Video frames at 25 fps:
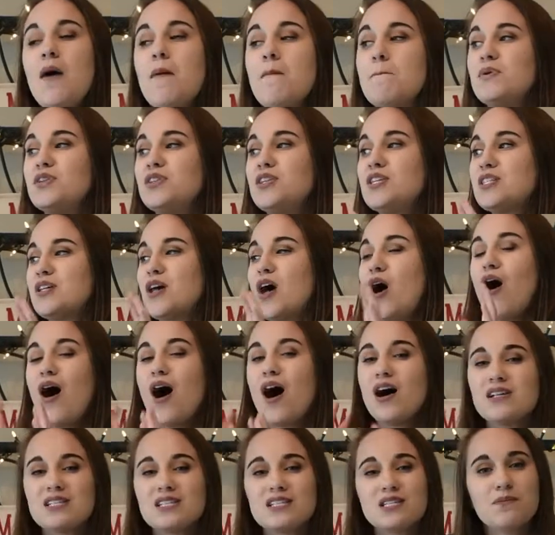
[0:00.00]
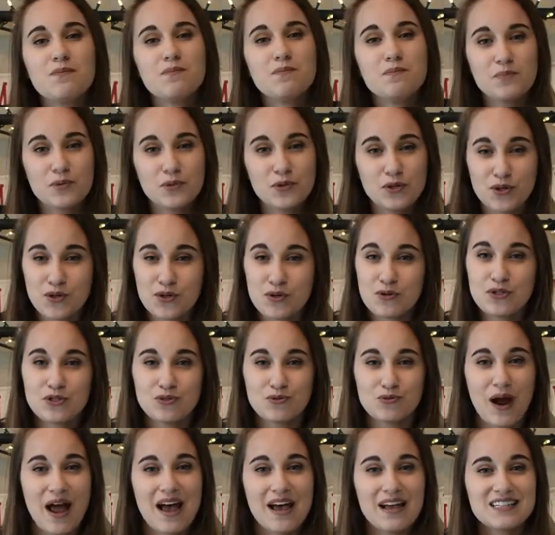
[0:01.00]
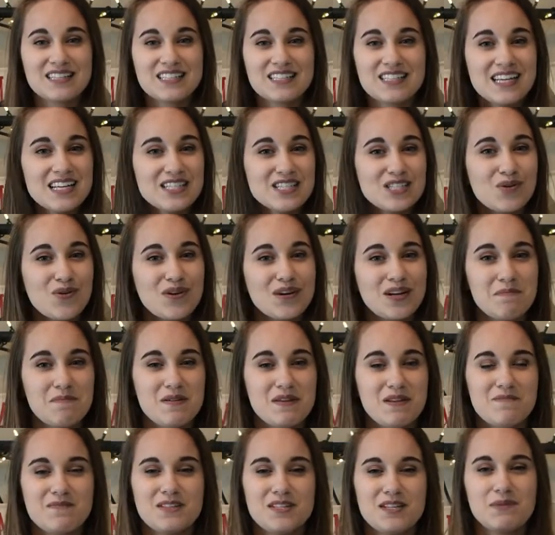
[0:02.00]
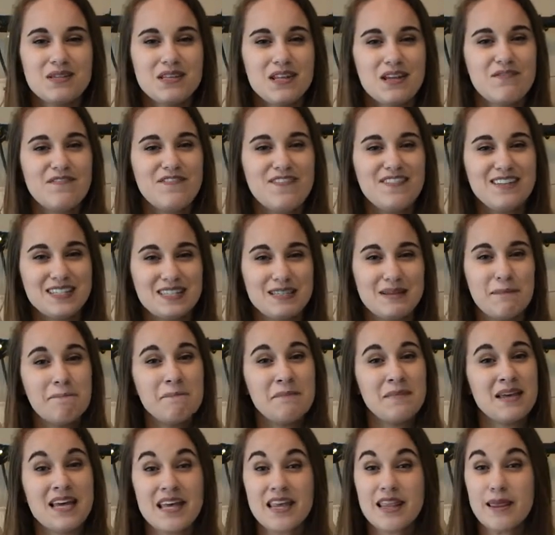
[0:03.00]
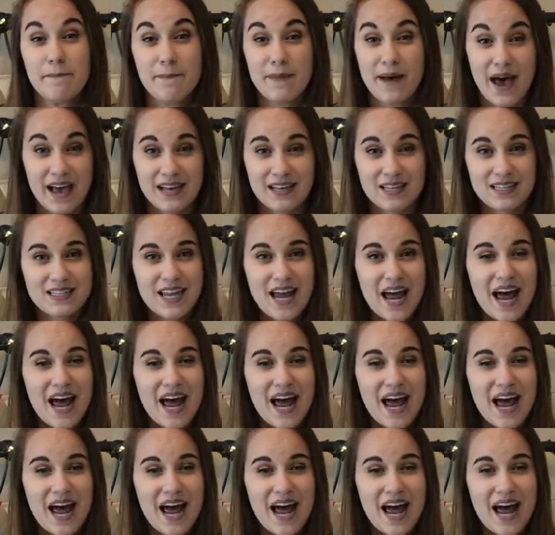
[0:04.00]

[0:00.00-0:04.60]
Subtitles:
but this awesome blue dress is going to be something that fits me the best.